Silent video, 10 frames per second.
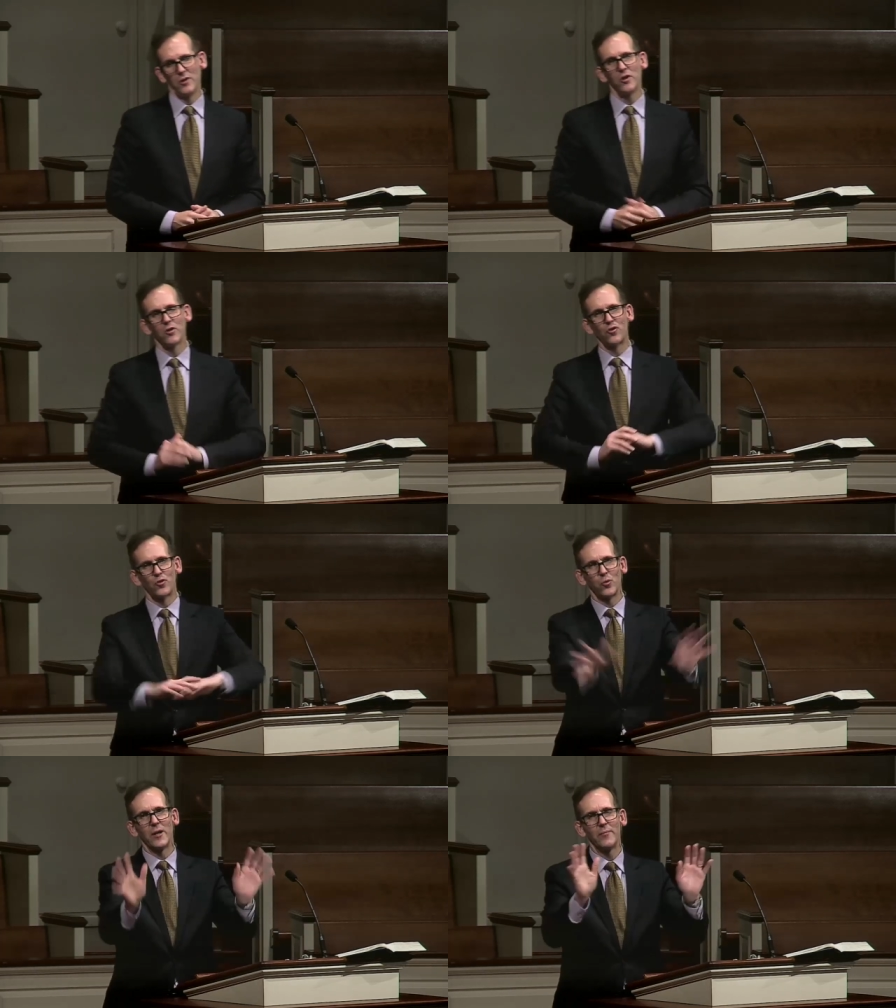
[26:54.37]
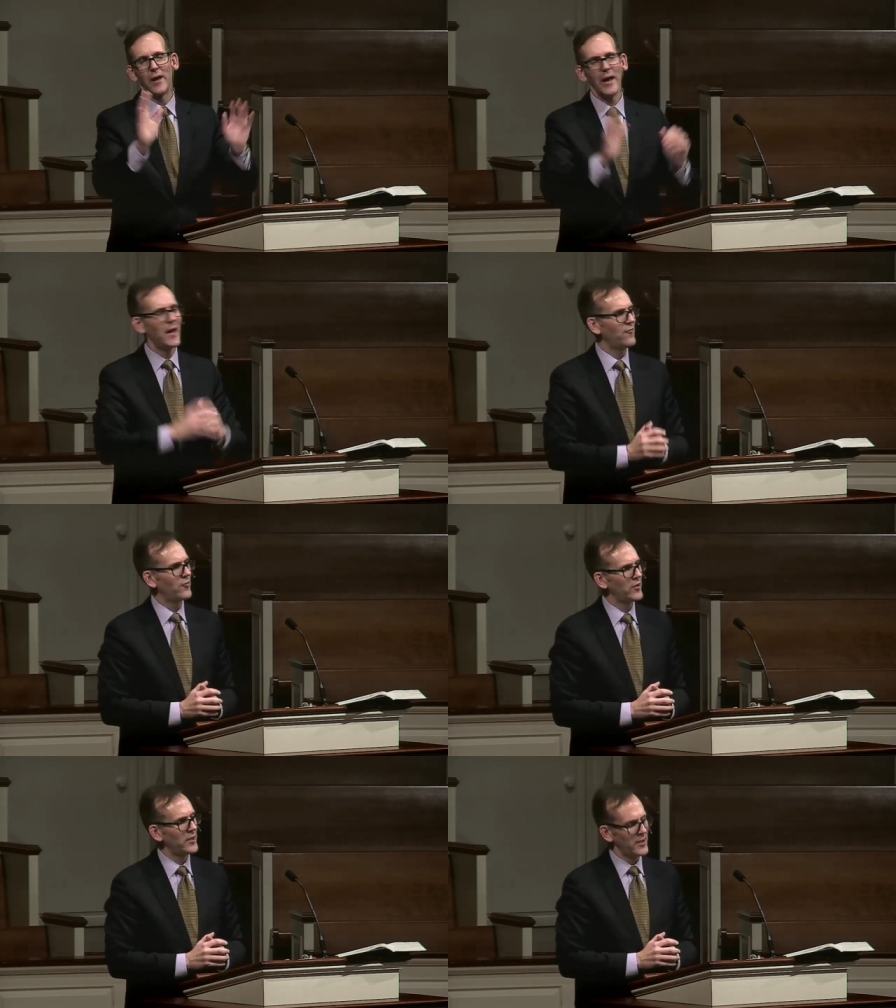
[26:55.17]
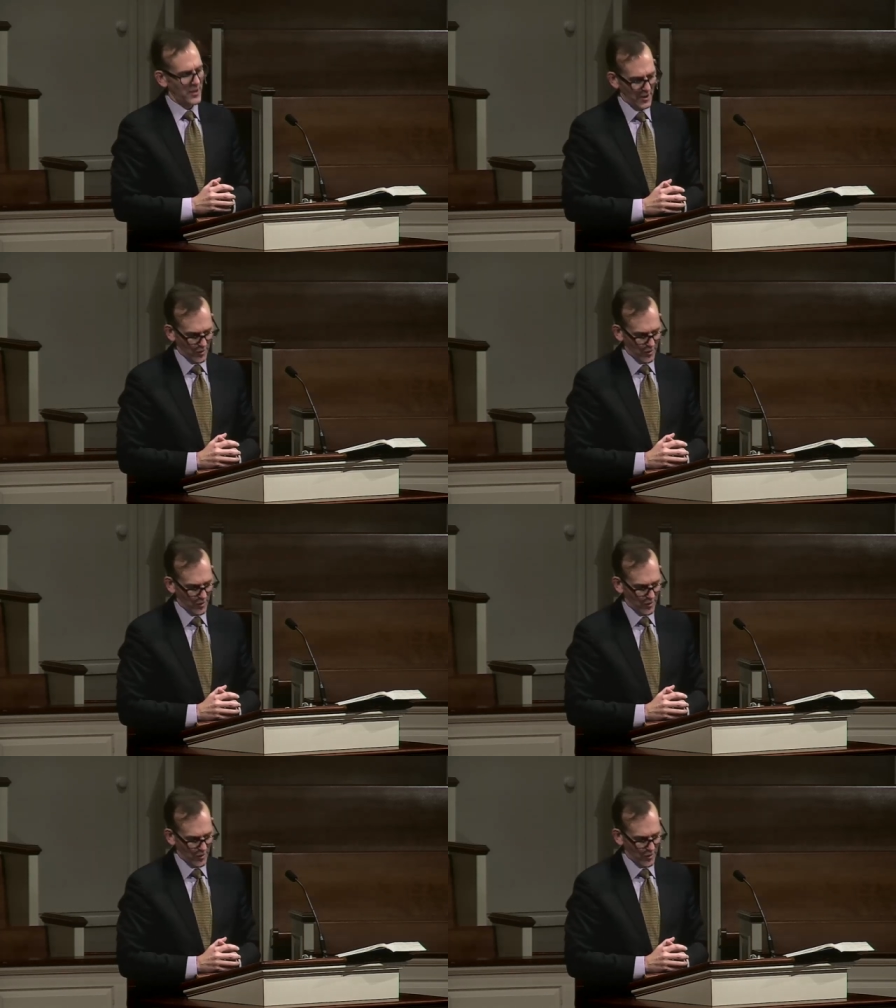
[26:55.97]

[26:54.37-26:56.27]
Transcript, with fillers: you could swim every